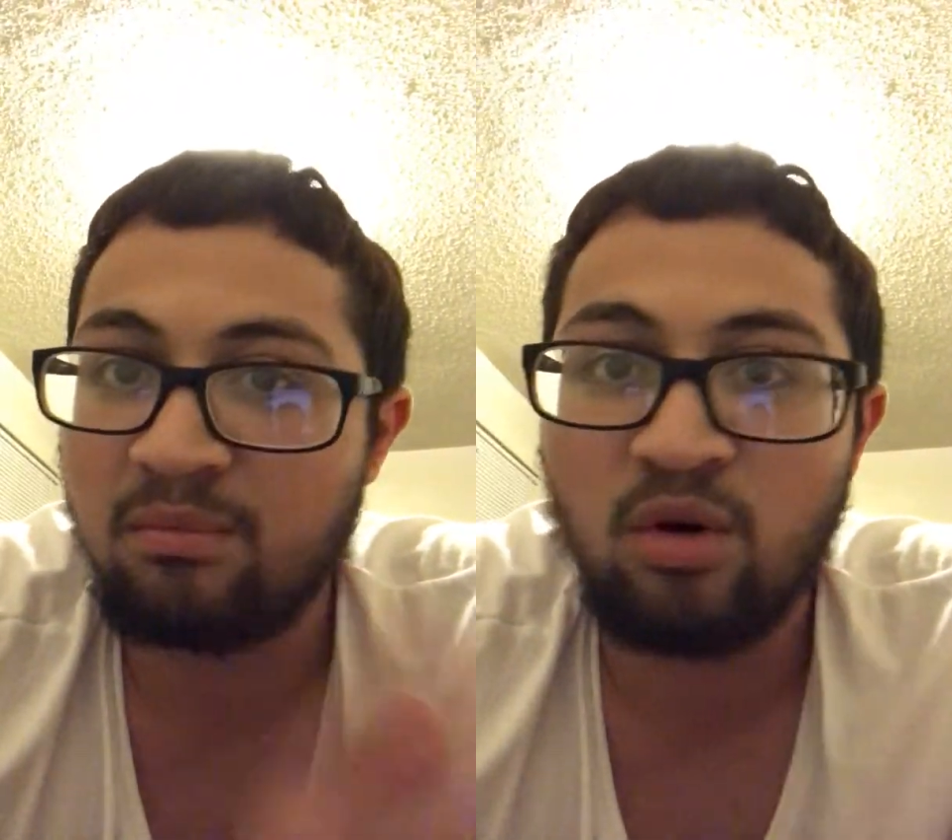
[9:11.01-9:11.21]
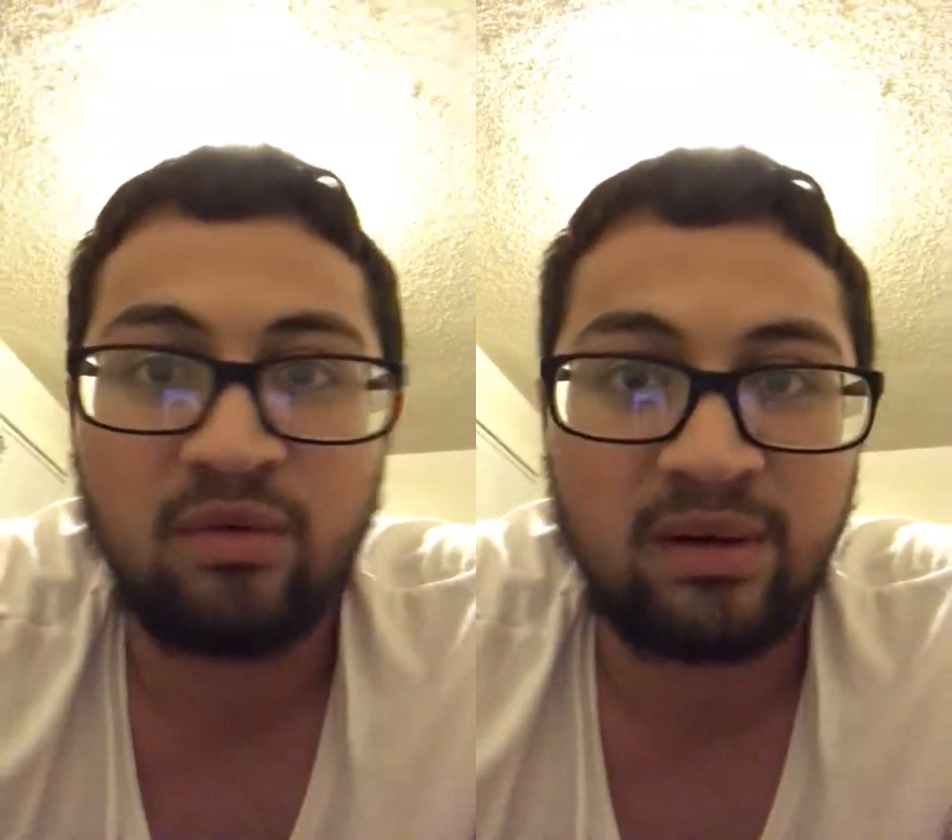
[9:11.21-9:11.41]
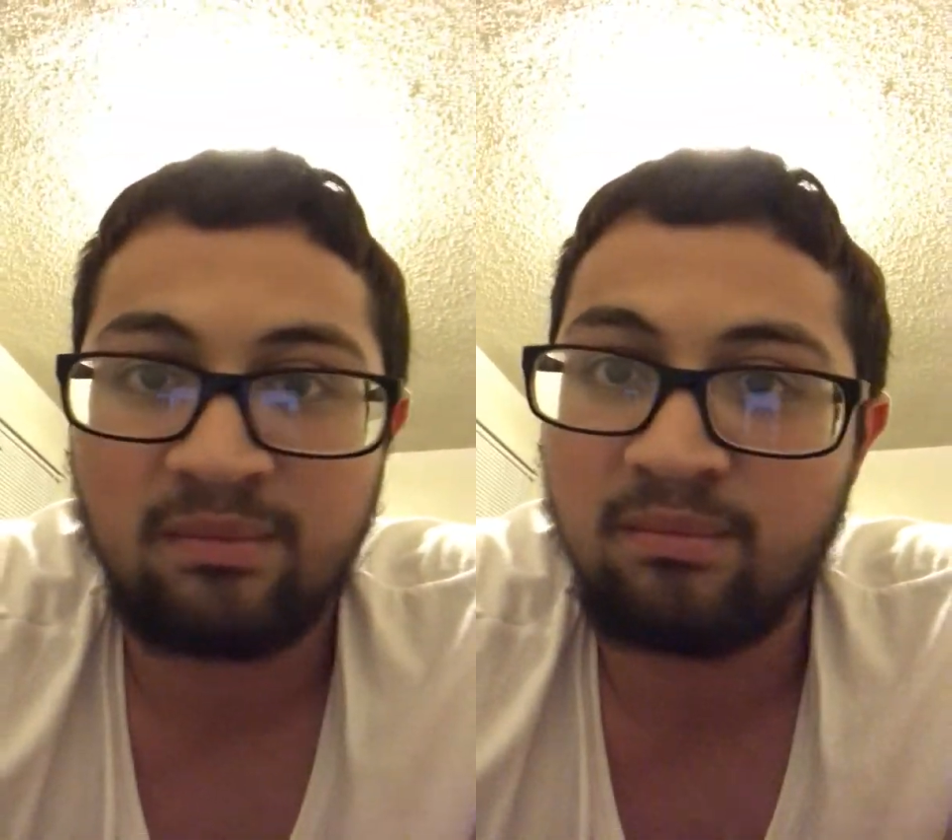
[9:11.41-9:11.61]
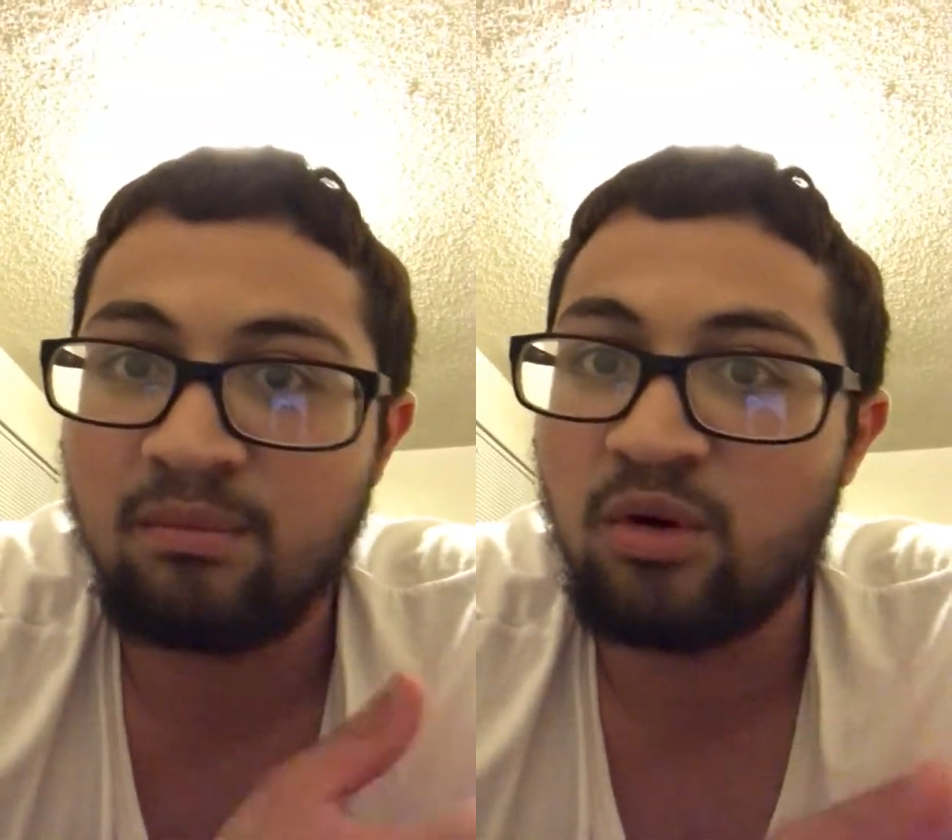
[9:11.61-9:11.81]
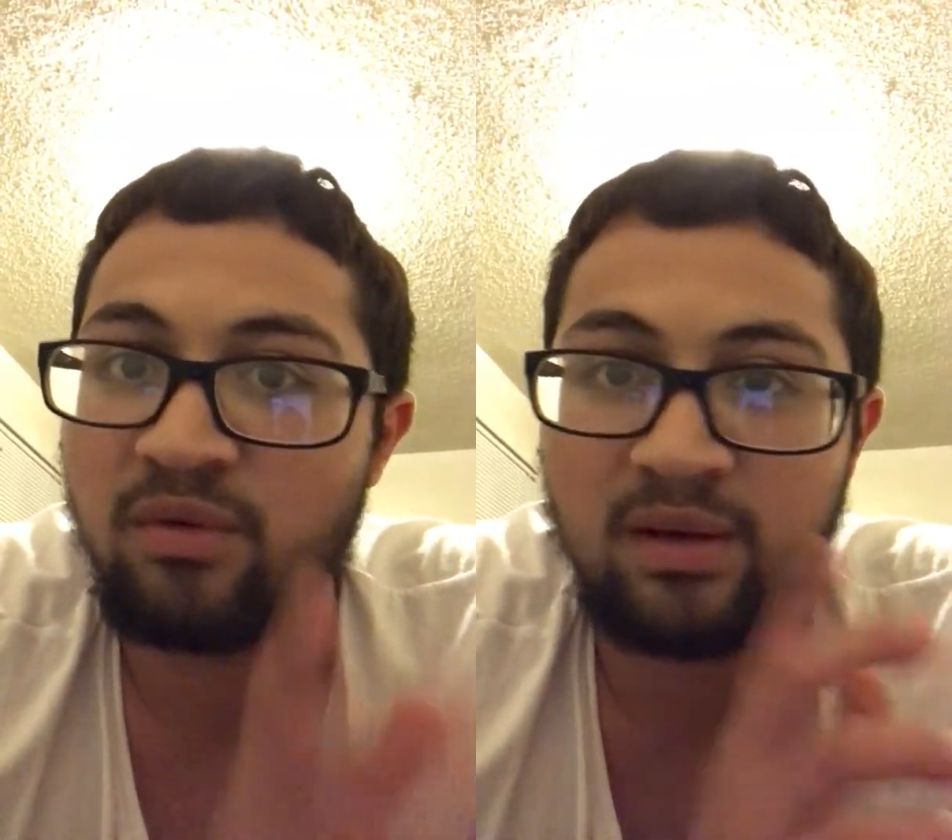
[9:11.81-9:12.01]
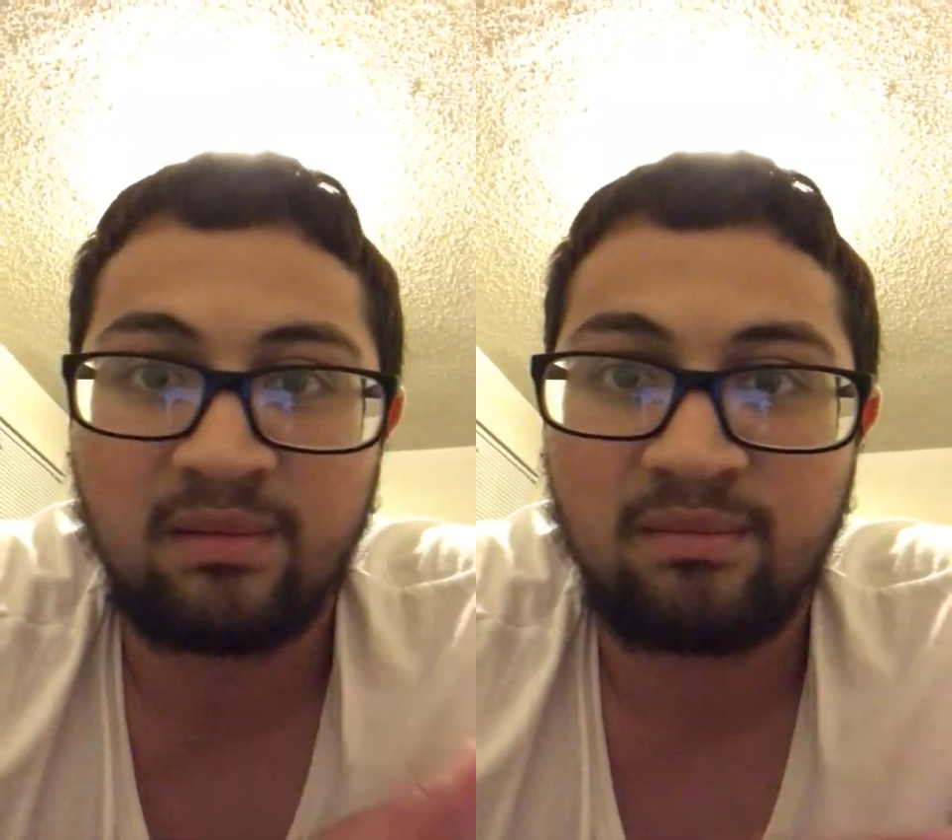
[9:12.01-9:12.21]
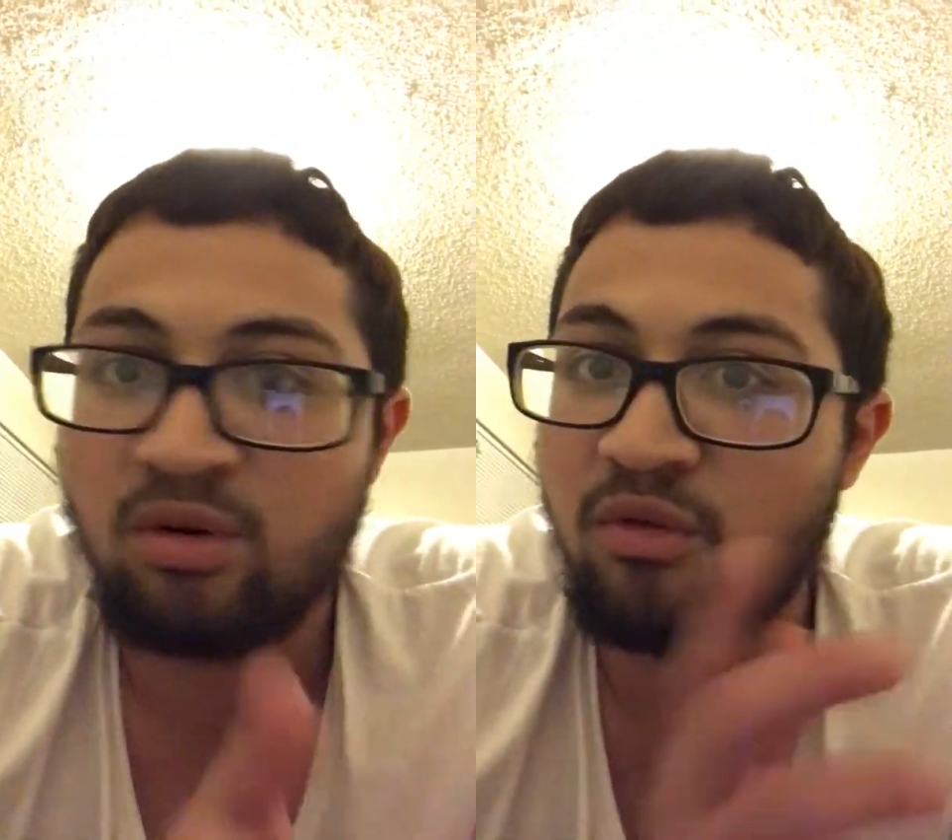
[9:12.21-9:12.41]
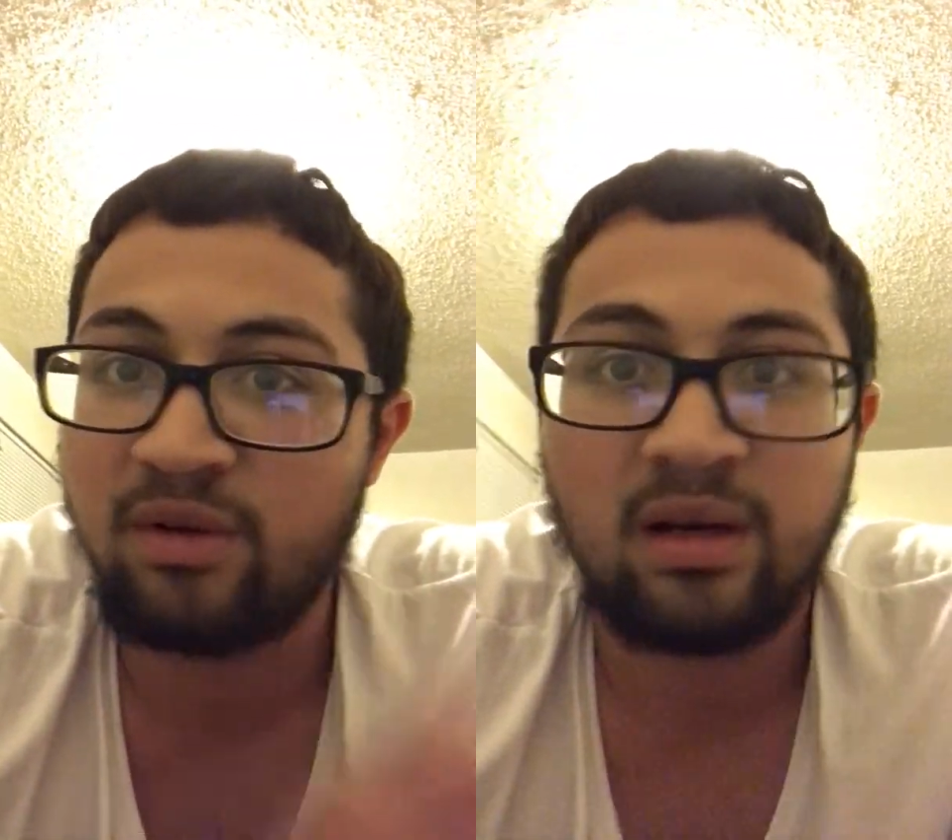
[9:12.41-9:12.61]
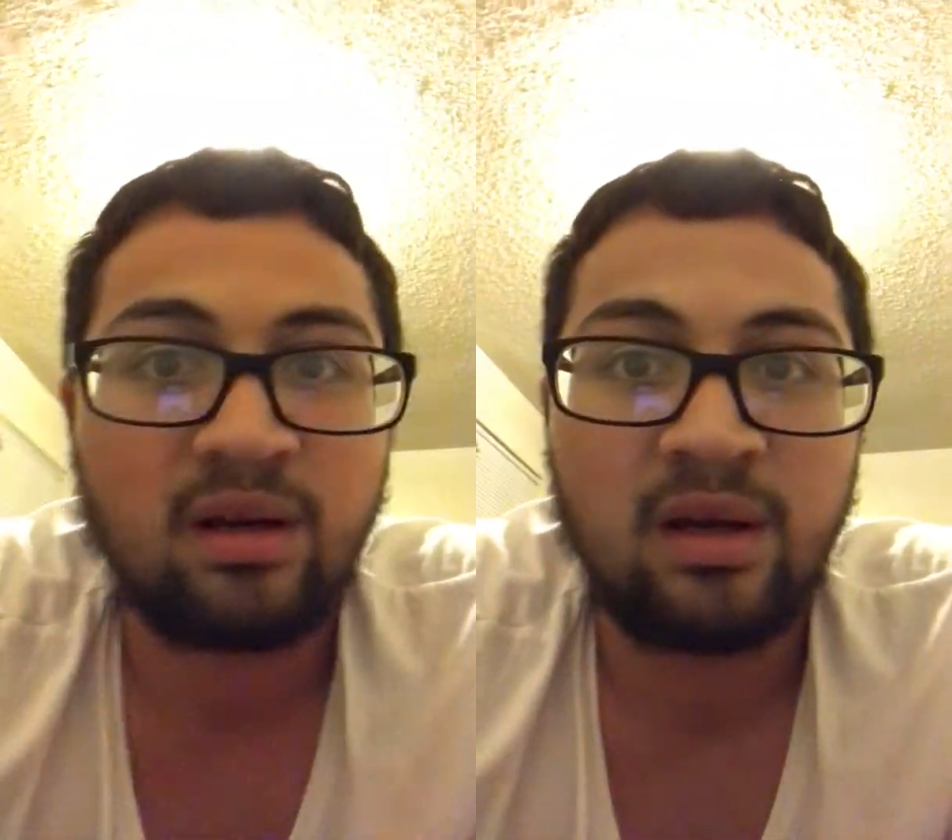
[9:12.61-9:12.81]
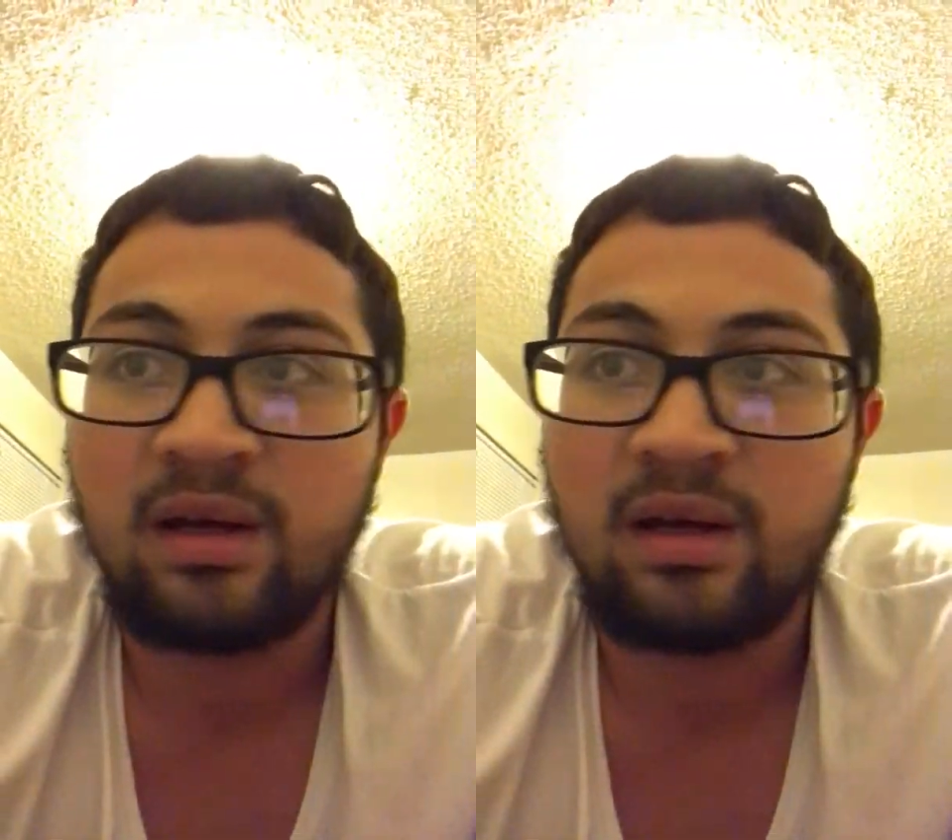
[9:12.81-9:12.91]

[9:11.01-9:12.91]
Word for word: moving, moving, moving.